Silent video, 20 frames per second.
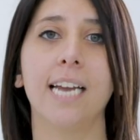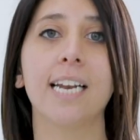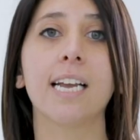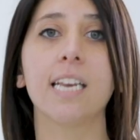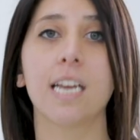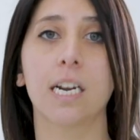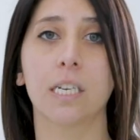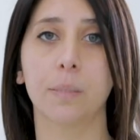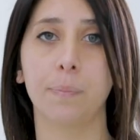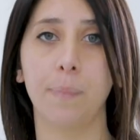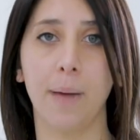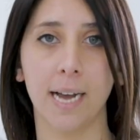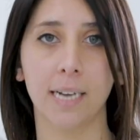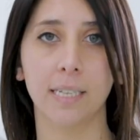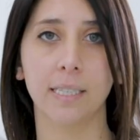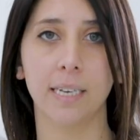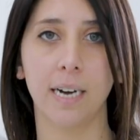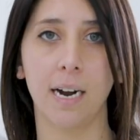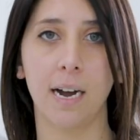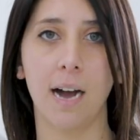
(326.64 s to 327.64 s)
NIR
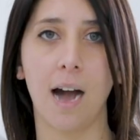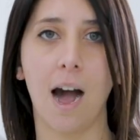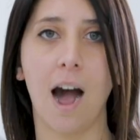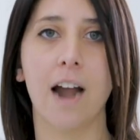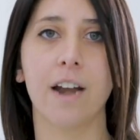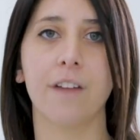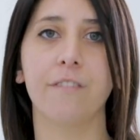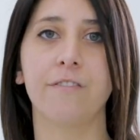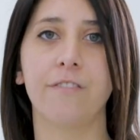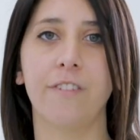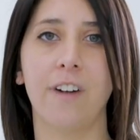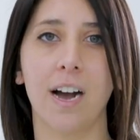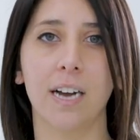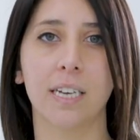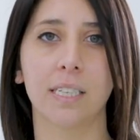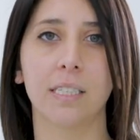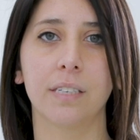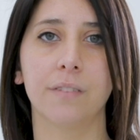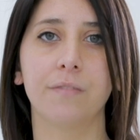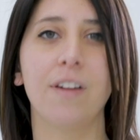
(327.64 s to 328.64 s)
spectra are in
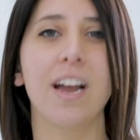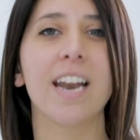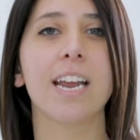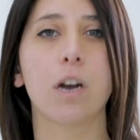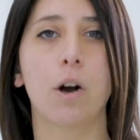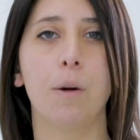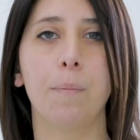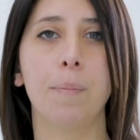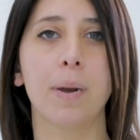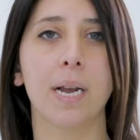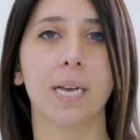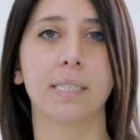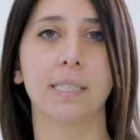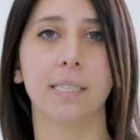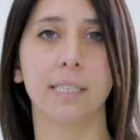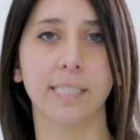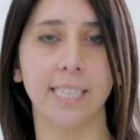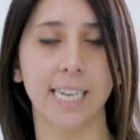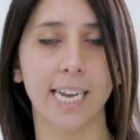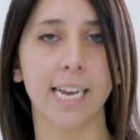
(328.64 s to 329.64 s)
fact very complex
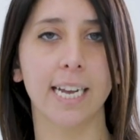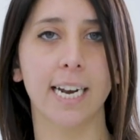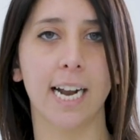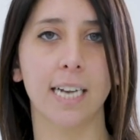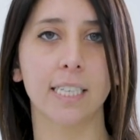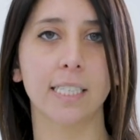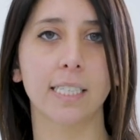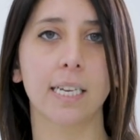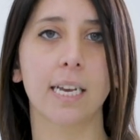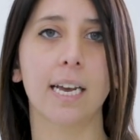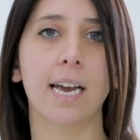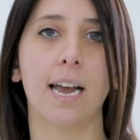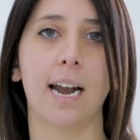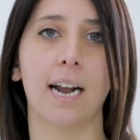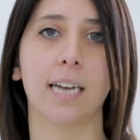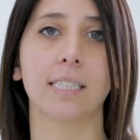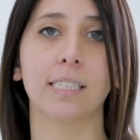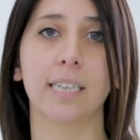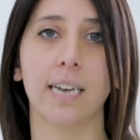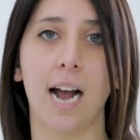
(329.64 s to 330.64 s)
signals
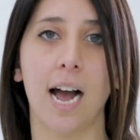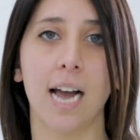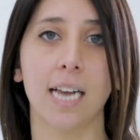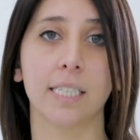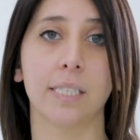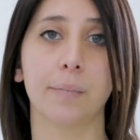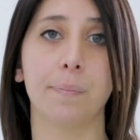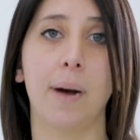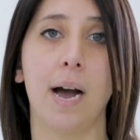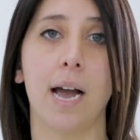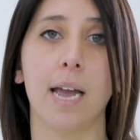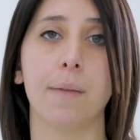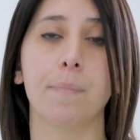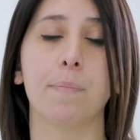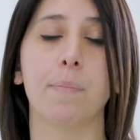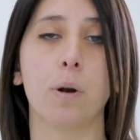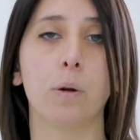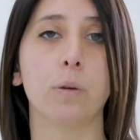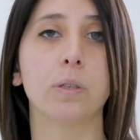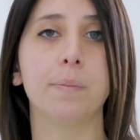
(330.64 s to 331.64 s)
characterized by
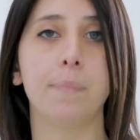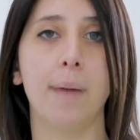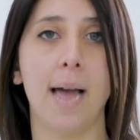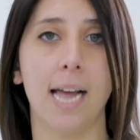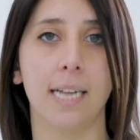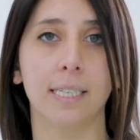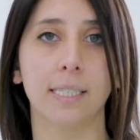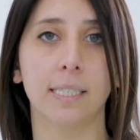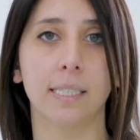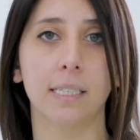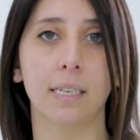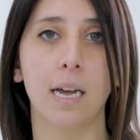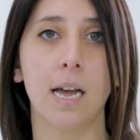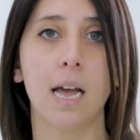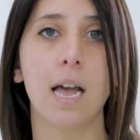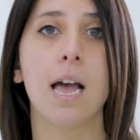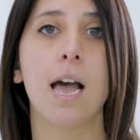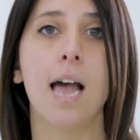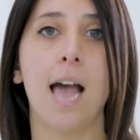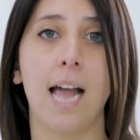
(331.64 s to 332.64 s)
broad bands
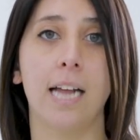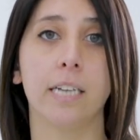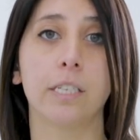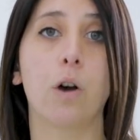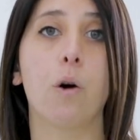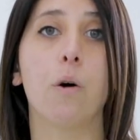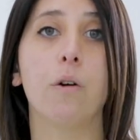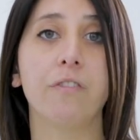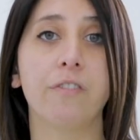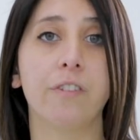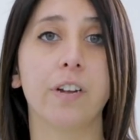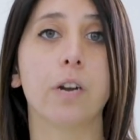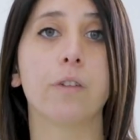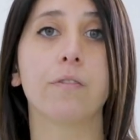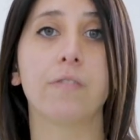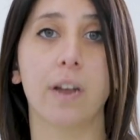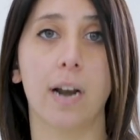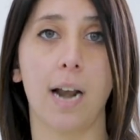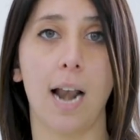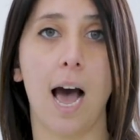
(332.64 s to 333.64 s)
and often
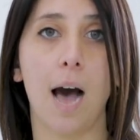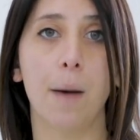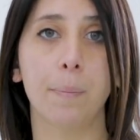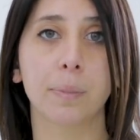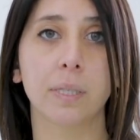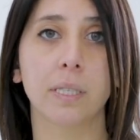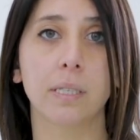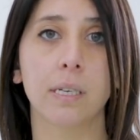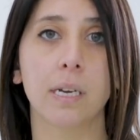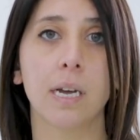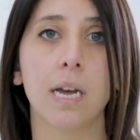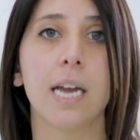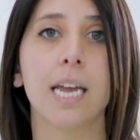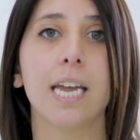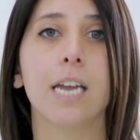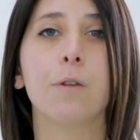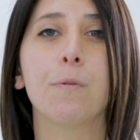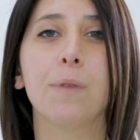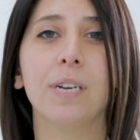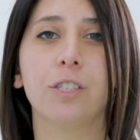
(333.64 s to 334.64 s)
overlapped,
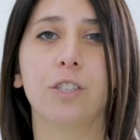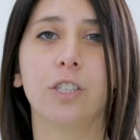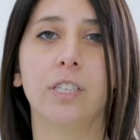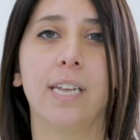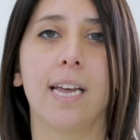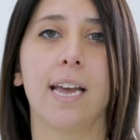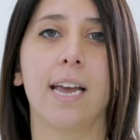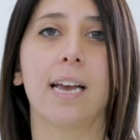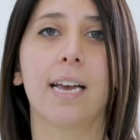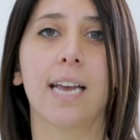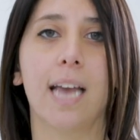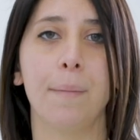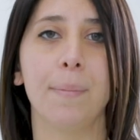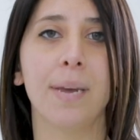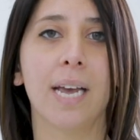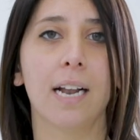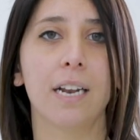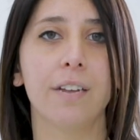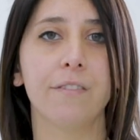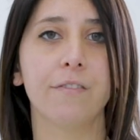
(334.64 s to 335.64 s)
in which the
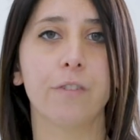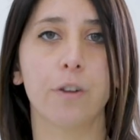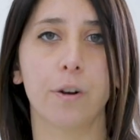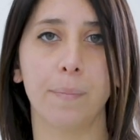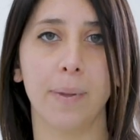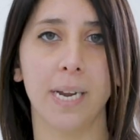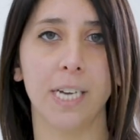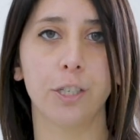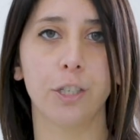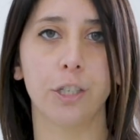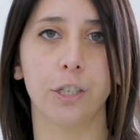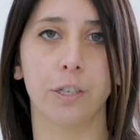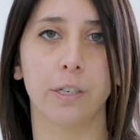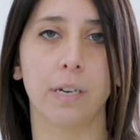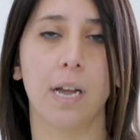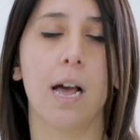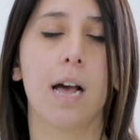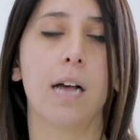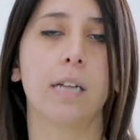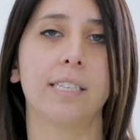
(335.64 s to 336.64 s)
chemical information
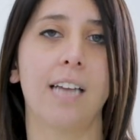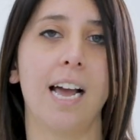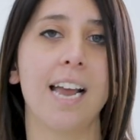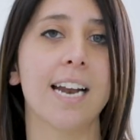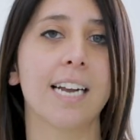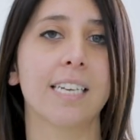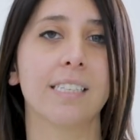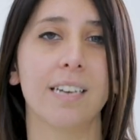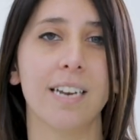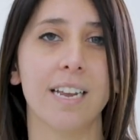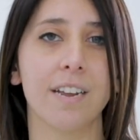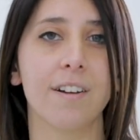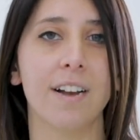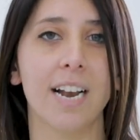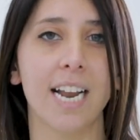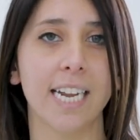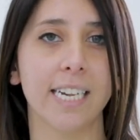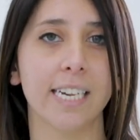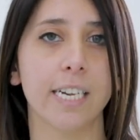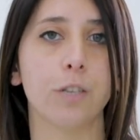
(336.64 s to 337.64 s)
directly
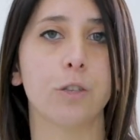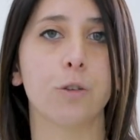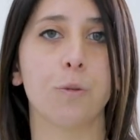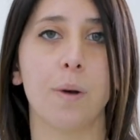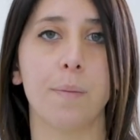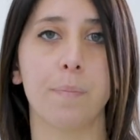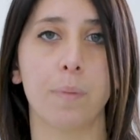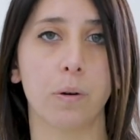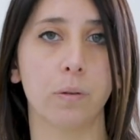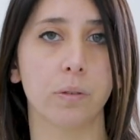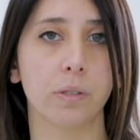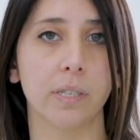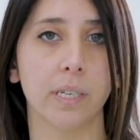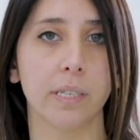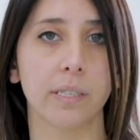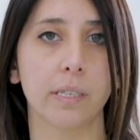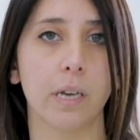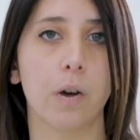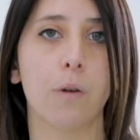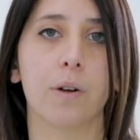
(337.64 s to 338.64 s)
related to a
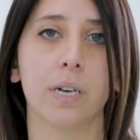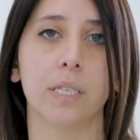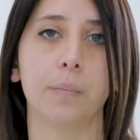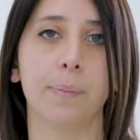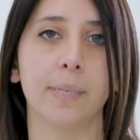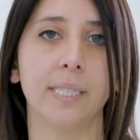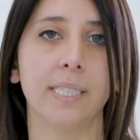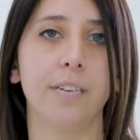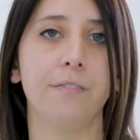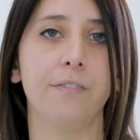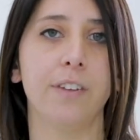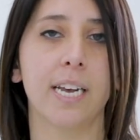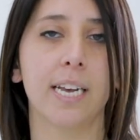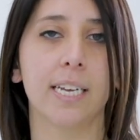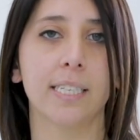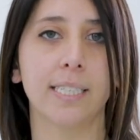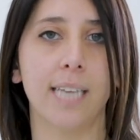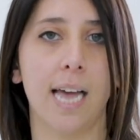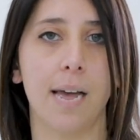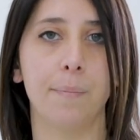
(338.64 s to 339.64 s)
process or a specific
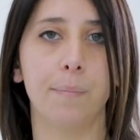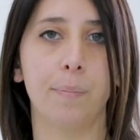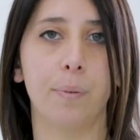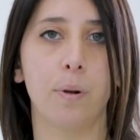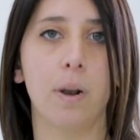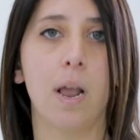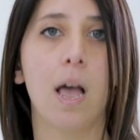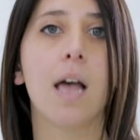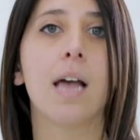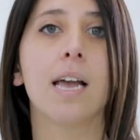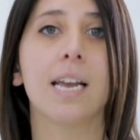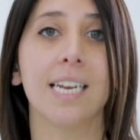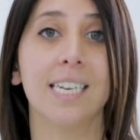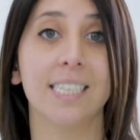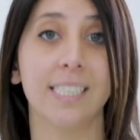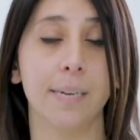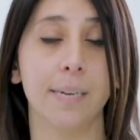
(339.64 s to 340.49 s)
sample is